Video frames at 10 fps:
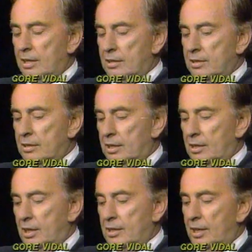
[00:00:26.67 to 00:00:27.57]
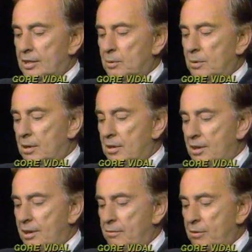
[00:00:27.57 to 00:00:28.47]
let's work on
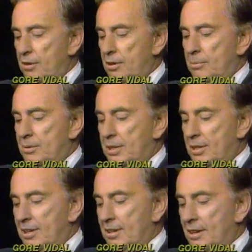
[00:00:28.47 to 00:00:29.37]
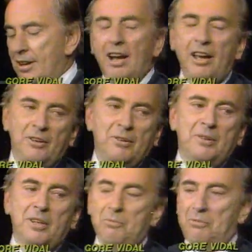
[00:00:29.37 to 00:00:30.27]
our verbs here. I don't
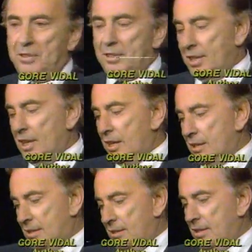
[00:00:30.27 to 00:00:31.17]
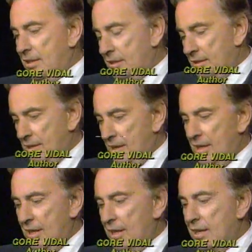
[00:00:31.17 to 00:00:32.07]
emphasize this.
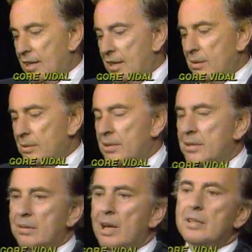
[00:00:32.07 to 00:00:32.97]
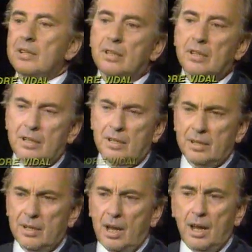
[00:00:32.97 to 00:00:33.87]
I don't stress
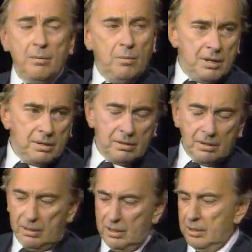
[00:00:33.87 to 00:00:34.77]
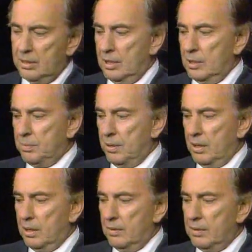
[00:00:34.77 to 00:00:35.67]
this. I mention this. It is
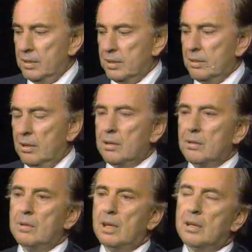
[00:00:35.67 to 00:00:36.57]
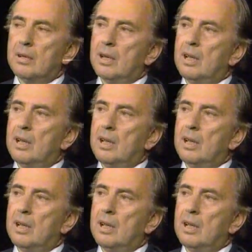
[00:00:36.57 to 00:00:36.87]
part of the historical record.